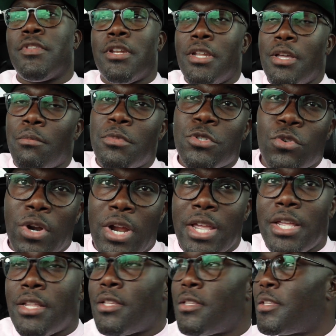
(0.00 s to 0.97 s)
The number's
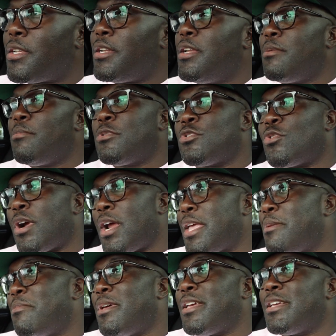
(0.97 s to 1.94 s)
right. The number's
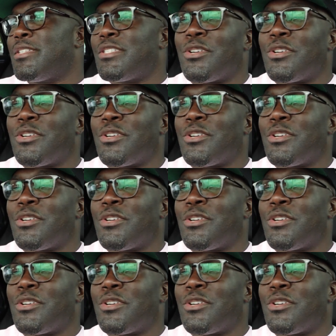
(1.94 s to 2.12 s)
right, man.